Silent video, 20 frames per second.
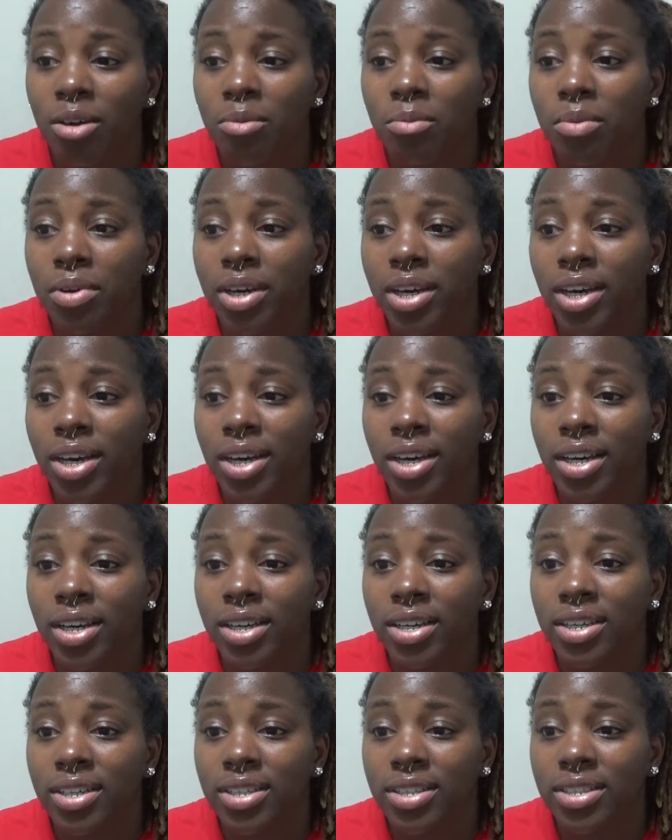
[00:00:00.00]

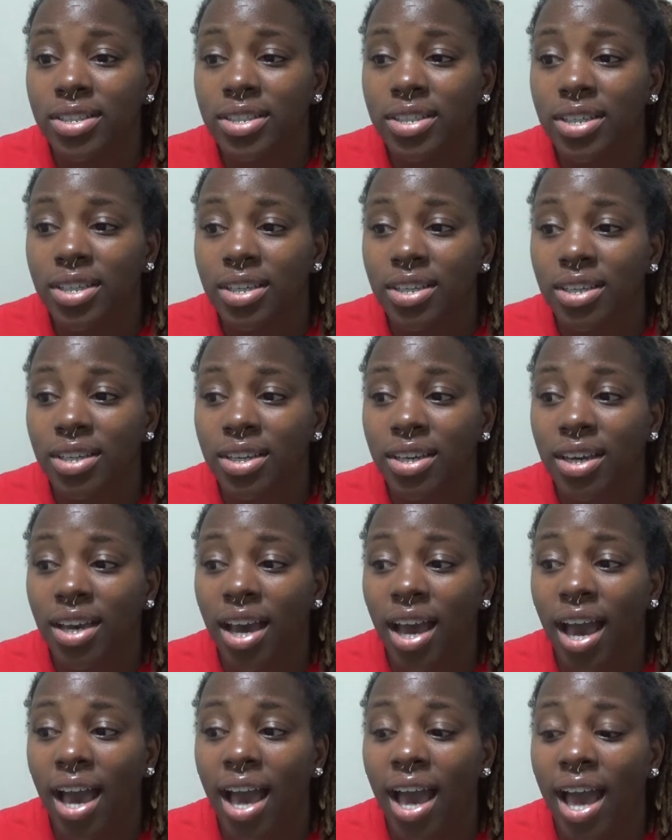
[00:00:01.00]
because
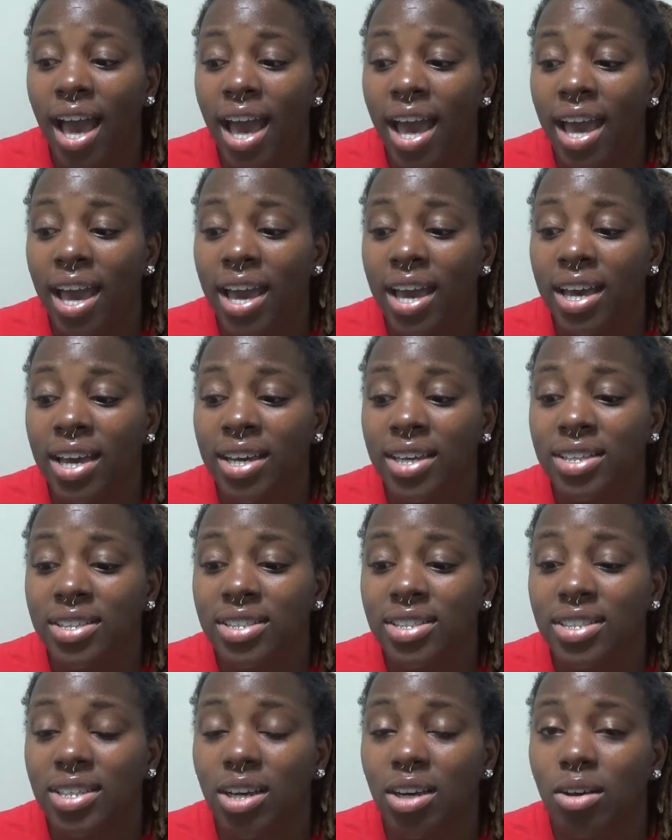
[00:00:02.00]
I had
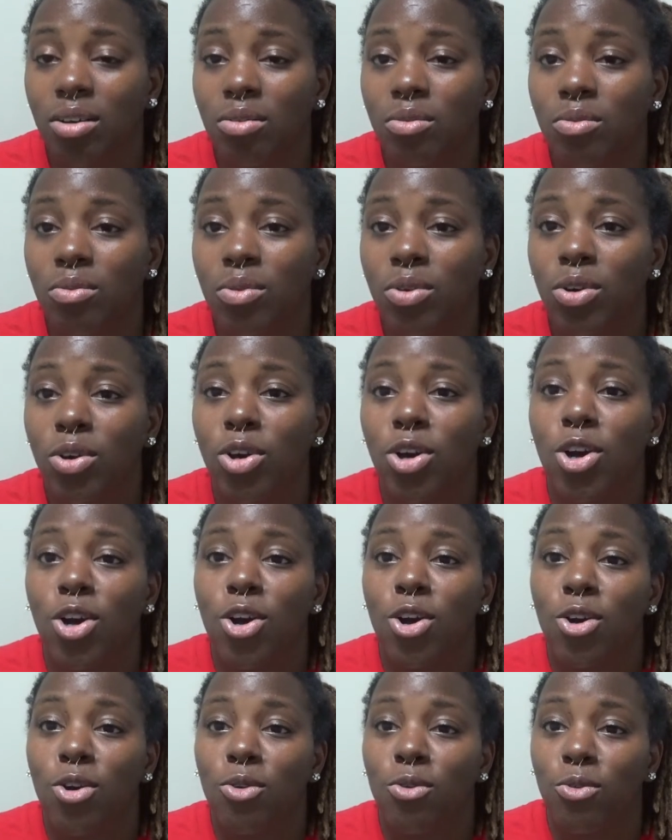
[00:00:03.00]
some
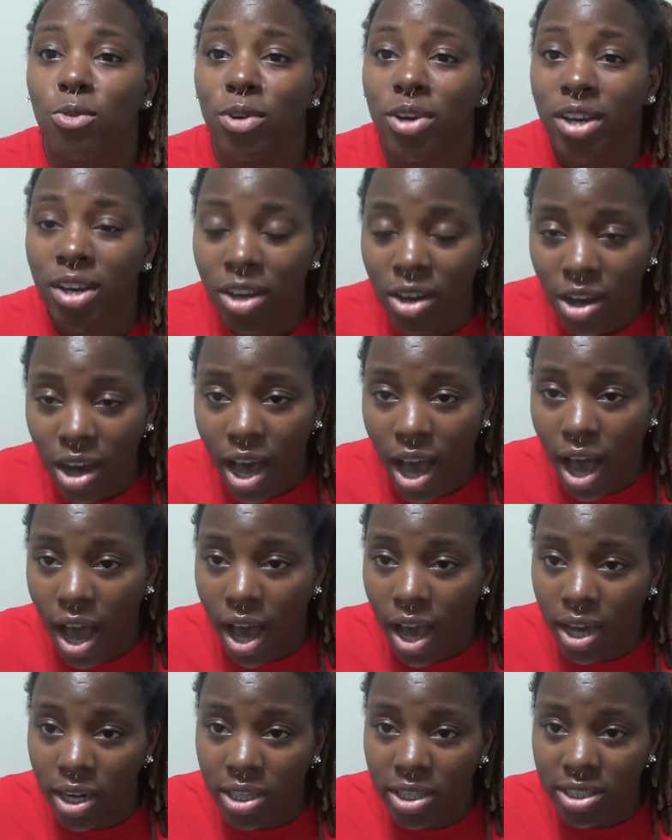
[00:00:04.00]
real
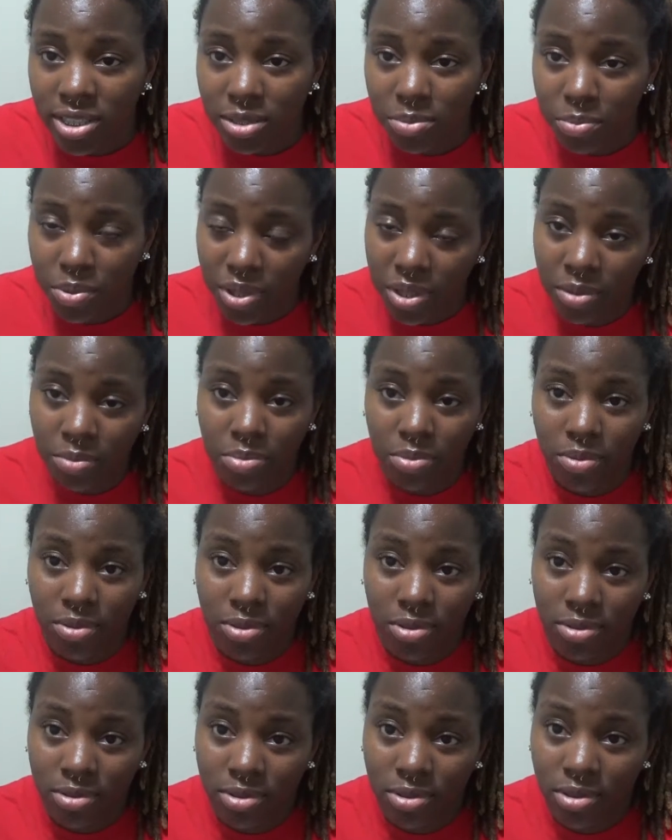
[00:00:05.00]
honest
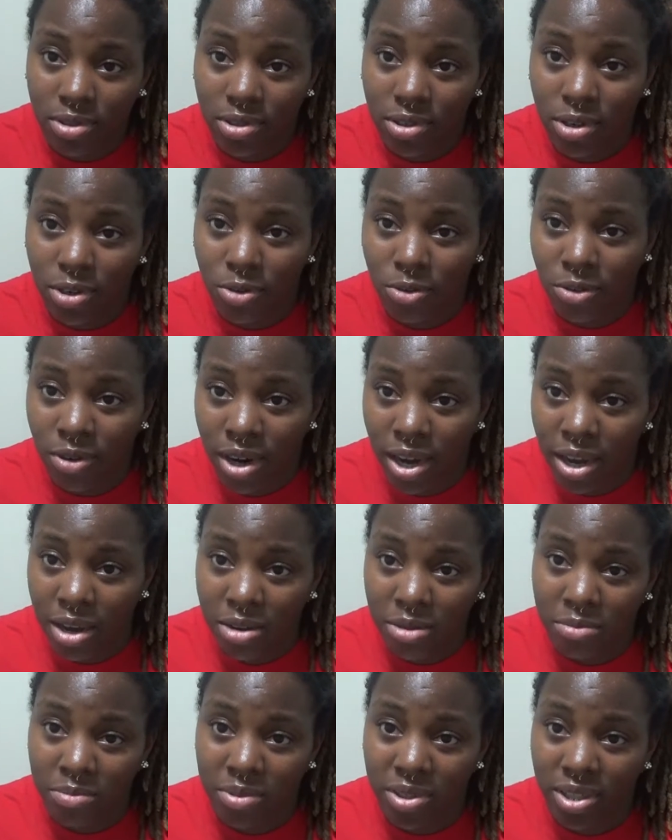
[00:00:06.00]
people
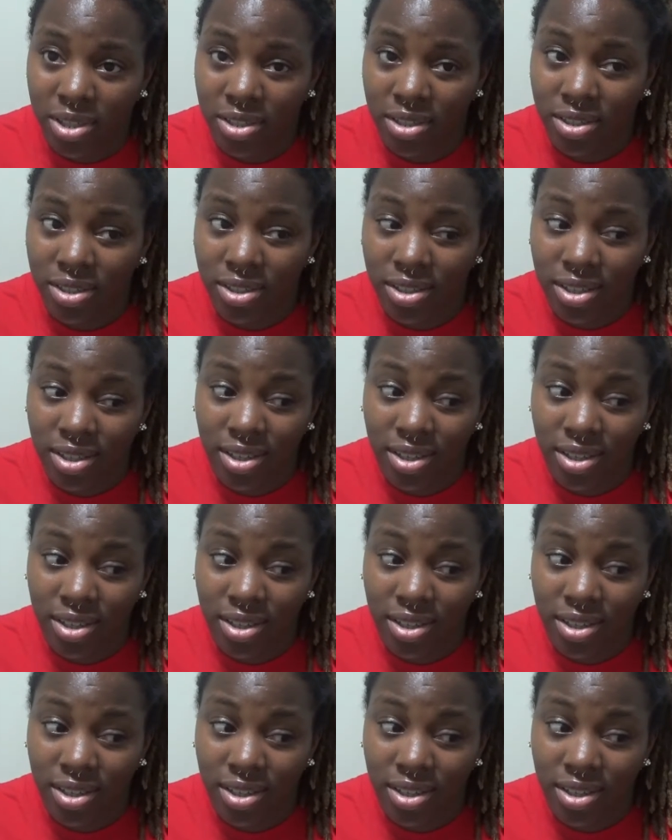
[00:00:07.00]
around me.